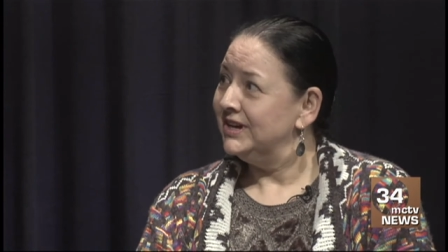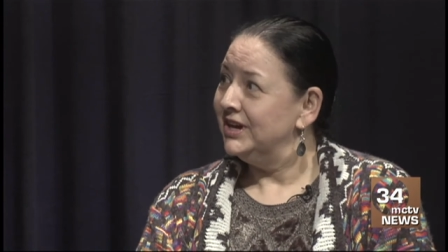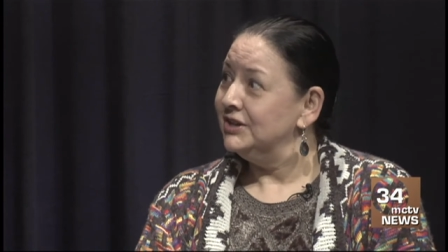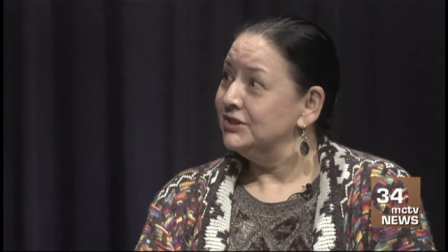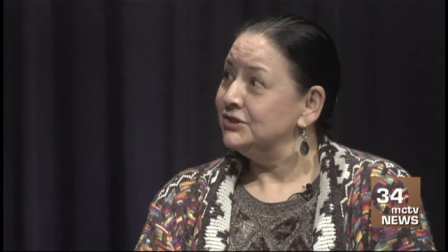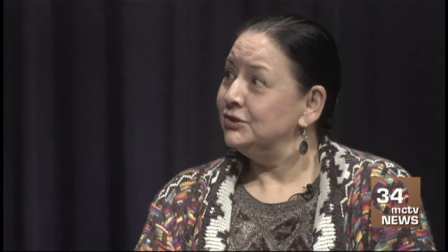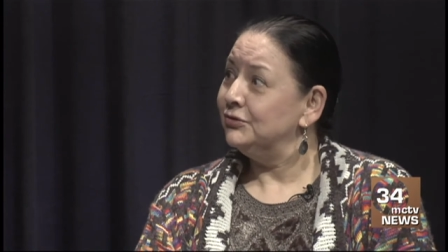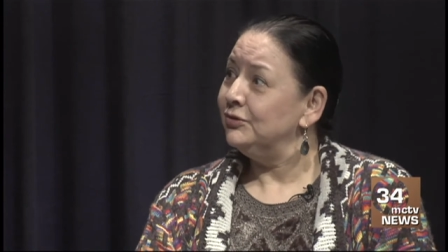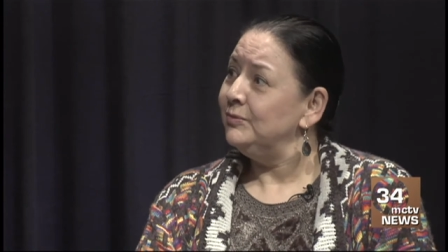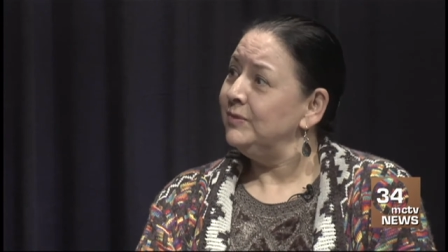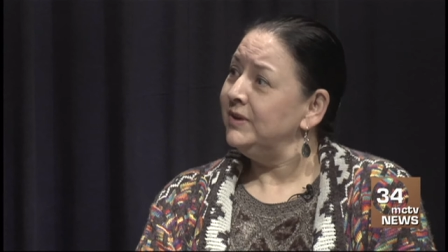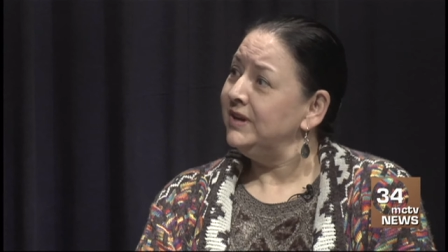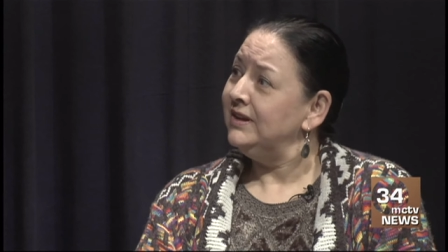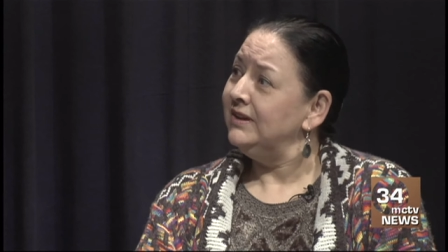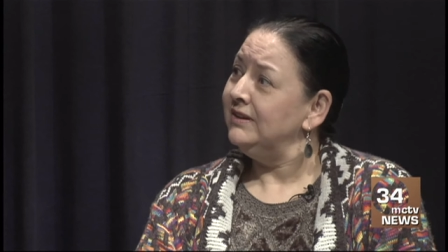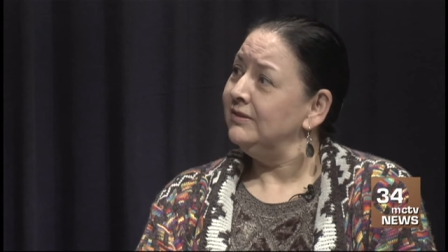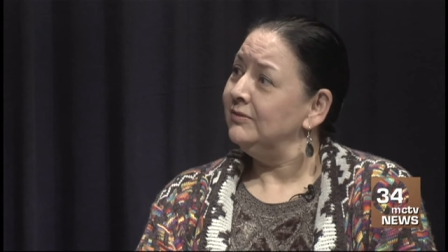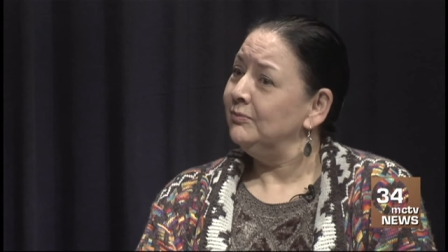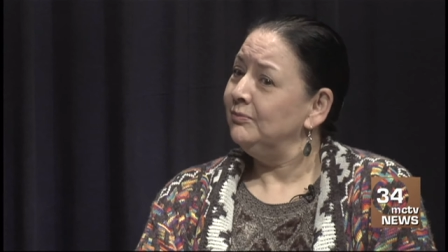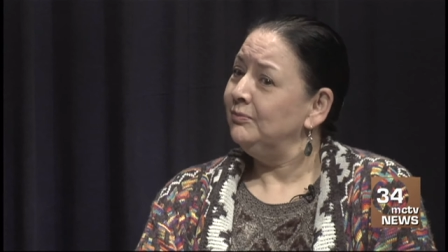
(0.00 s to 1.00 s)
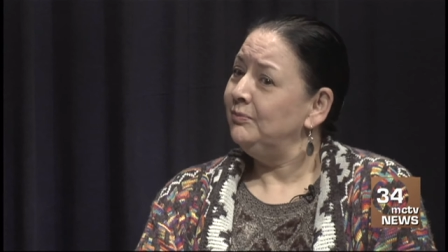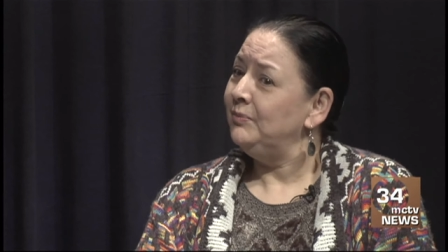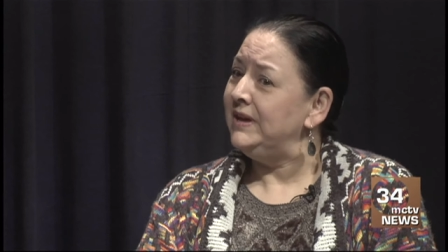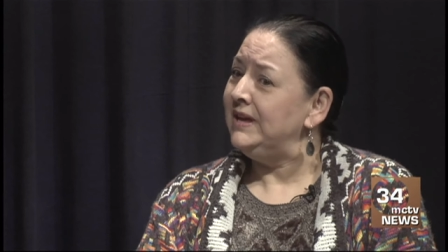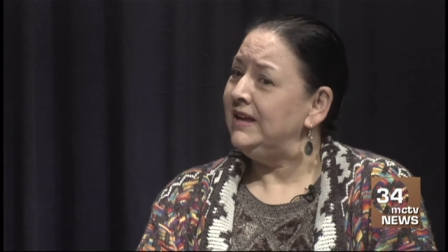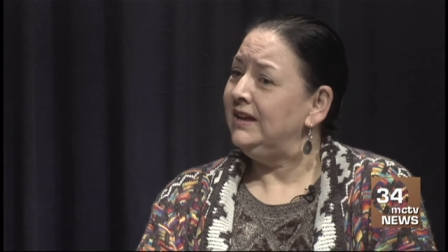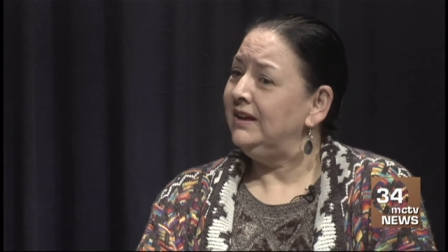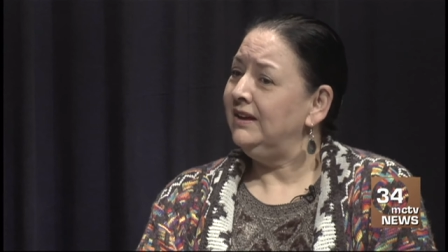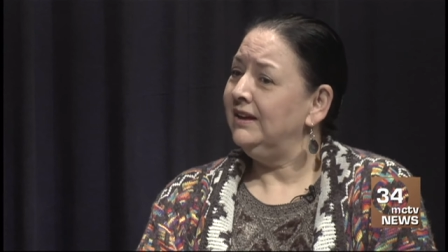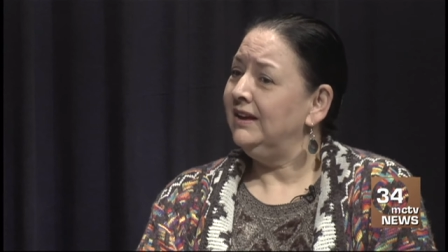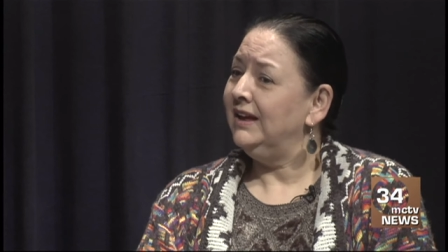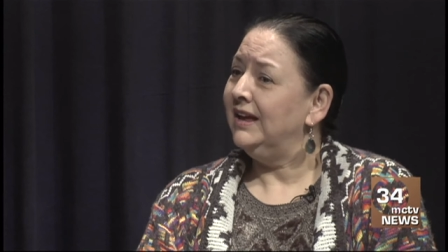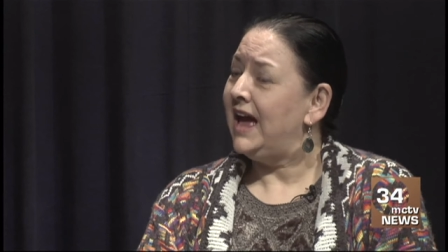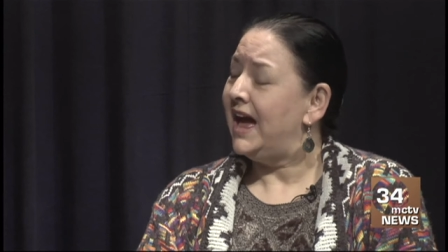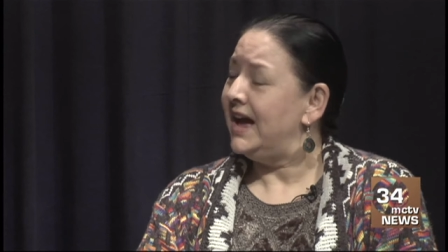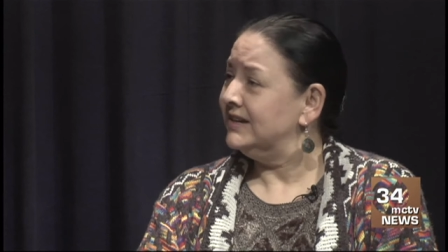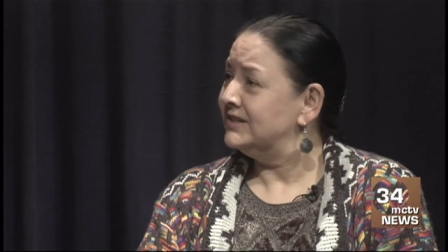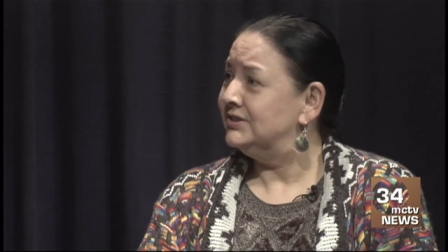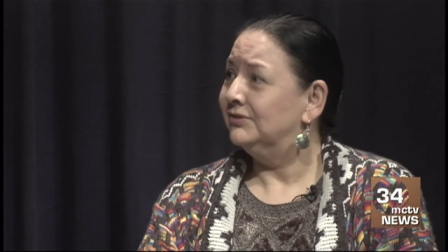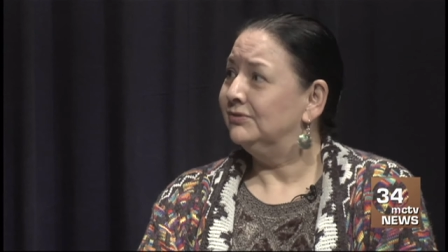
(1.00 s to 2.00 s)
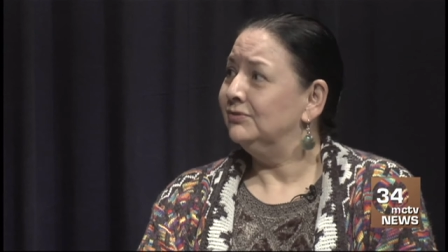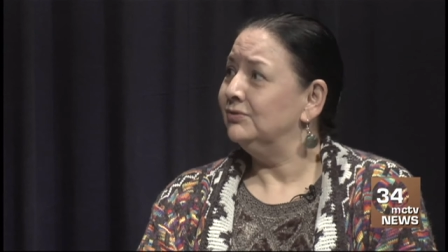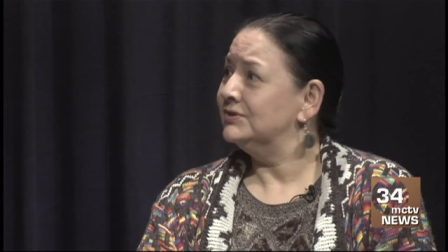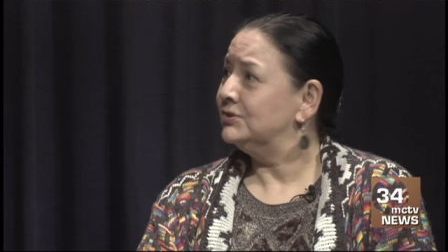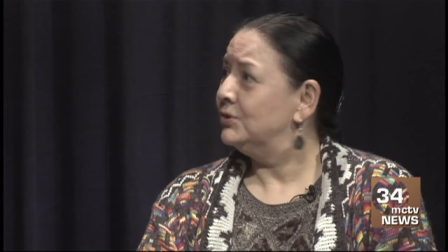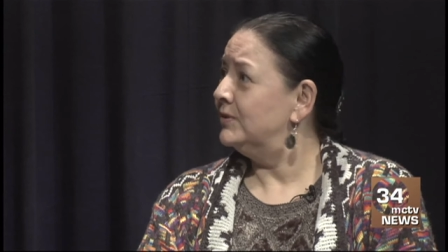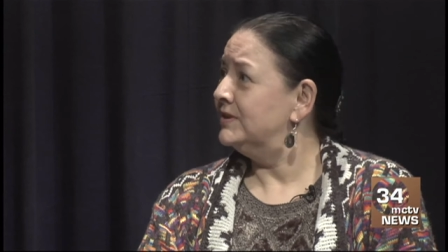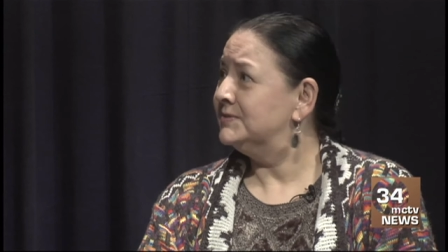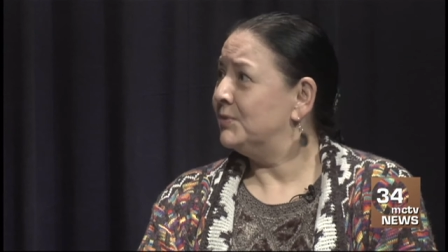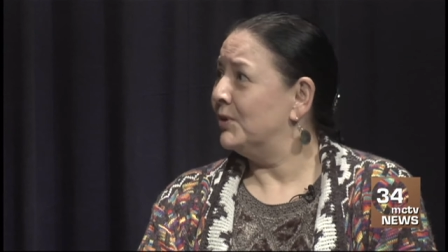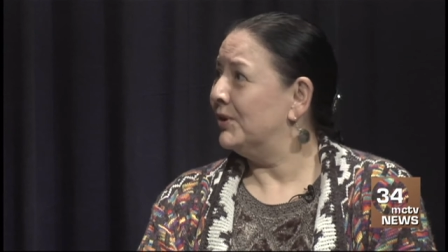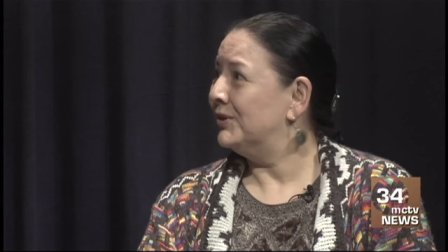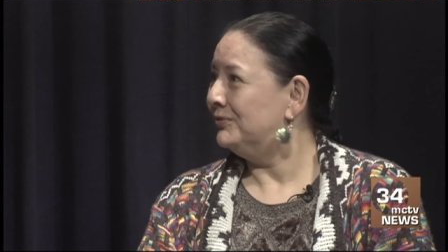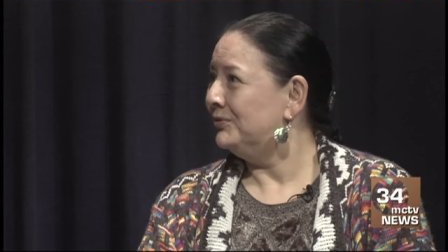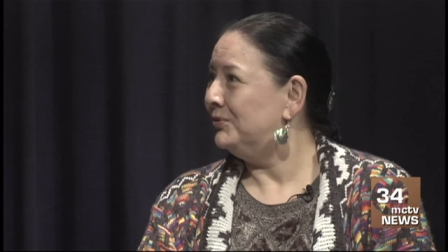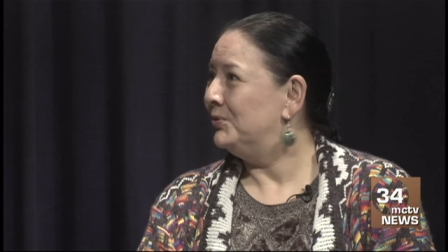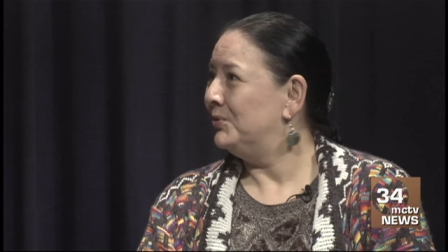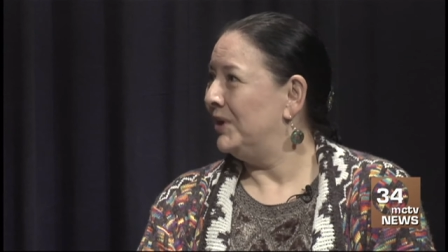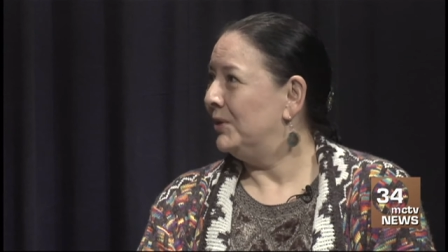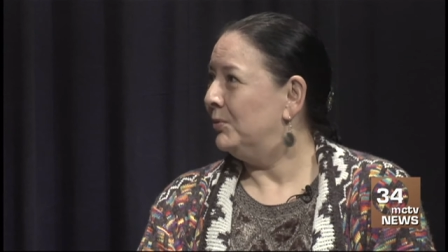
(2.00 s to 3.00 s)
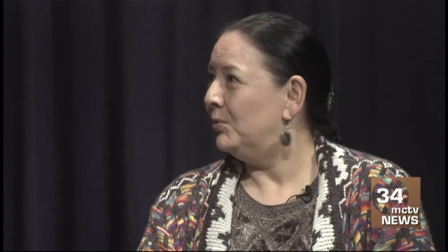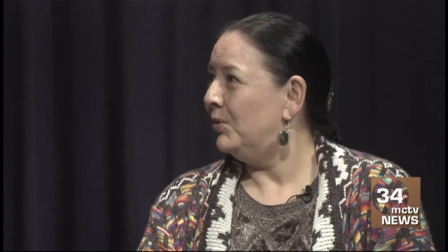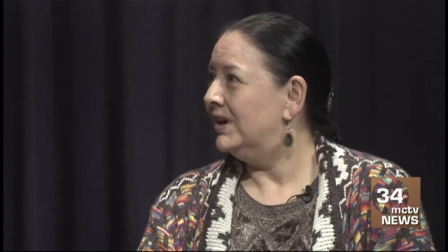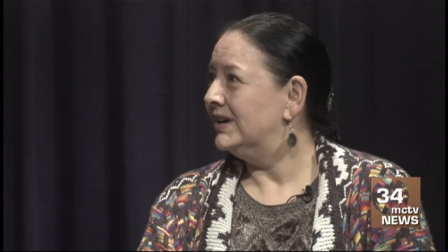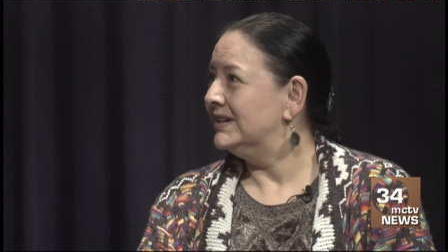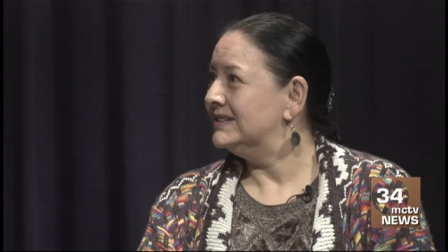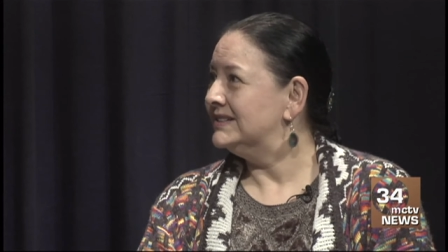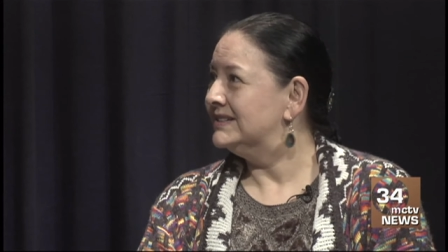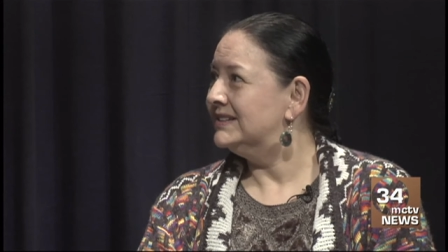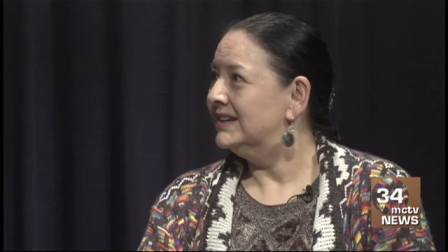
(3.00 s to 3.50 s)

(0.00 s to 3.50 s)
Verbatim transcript: So for me, being active was always part of who I was.